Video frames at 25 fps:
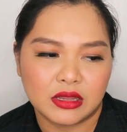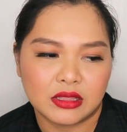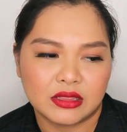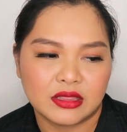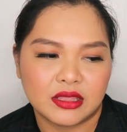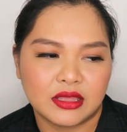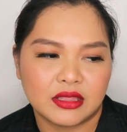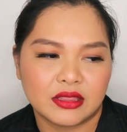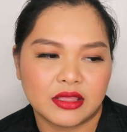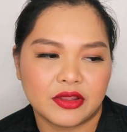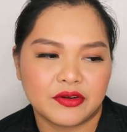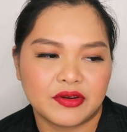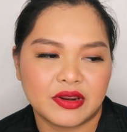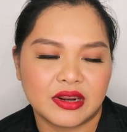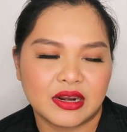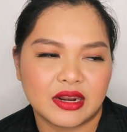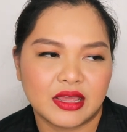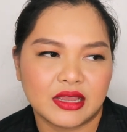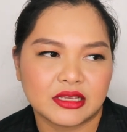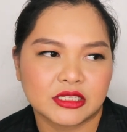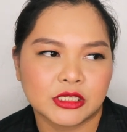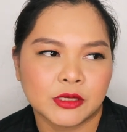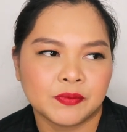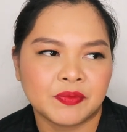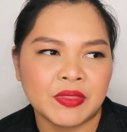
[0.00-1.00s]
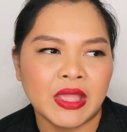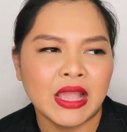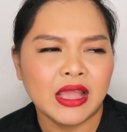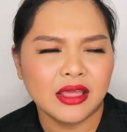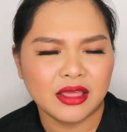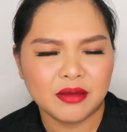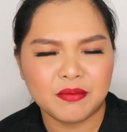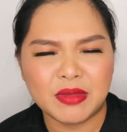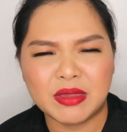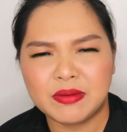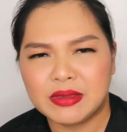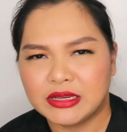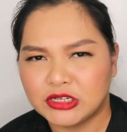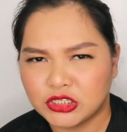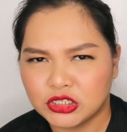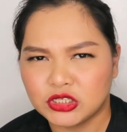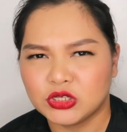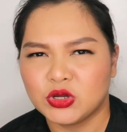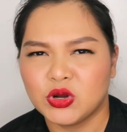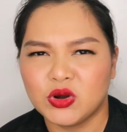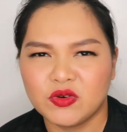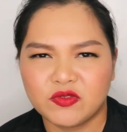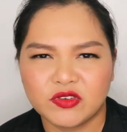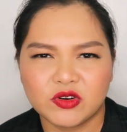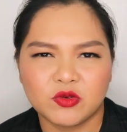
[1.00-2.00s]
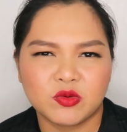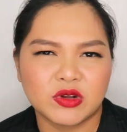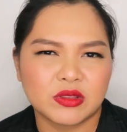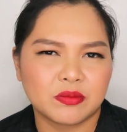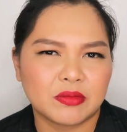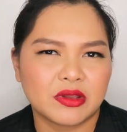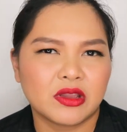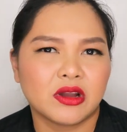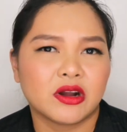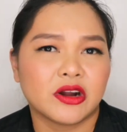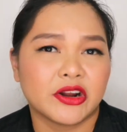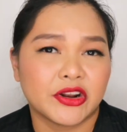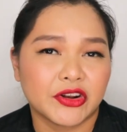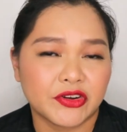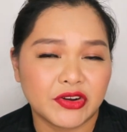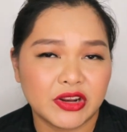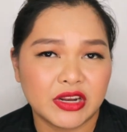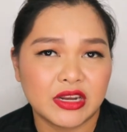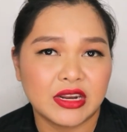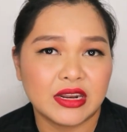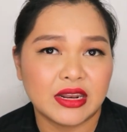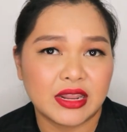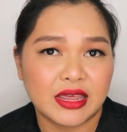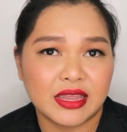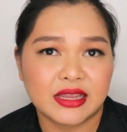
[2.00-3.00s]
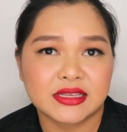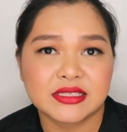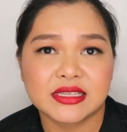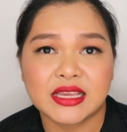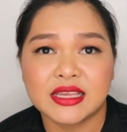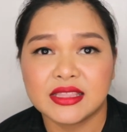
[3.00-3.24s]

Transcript: Then I realized that maybe I should go for what my heart really likes.